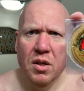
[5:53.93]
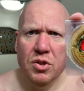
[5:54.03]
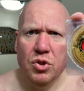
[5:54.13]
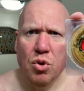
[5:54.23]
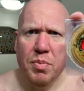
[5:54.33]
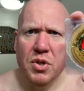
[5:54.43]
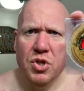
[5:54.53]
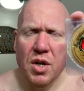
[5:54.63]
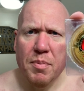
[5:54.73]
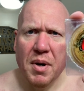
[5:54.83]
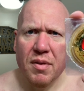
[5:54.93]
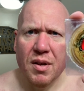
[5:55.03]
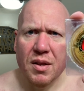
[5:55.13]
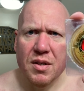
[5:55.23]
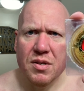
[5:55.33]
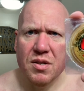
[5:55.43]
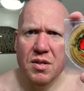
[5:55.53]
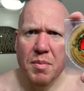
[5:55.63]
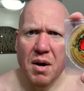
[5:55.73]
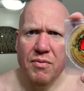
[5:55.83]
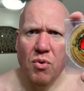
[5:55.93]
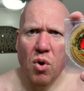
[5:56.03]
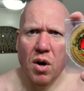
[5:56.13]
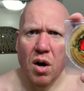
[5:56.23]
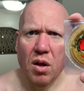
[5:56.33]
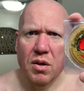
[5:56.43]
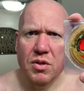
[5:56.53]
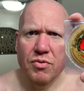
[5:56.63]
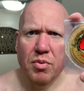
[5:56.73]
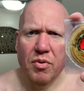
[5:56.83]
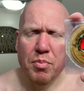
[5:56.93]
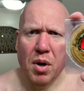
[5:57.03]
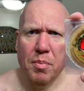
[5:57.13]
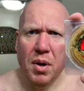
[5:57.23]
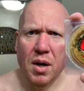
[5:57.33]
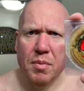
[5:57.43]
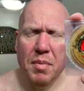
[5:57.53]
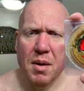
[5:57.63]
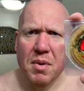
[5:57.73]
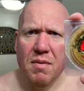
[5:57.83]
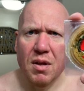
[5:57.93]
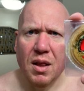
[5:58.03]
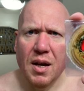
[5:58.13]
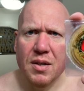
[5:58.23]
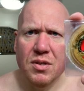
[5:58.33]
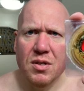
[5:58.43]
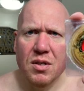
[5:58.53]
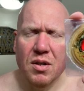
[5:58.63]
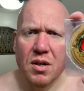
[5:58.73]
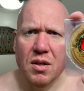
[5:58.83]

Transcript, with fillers: Stupid cheap. I think this is about $4 per puck, maybe even less.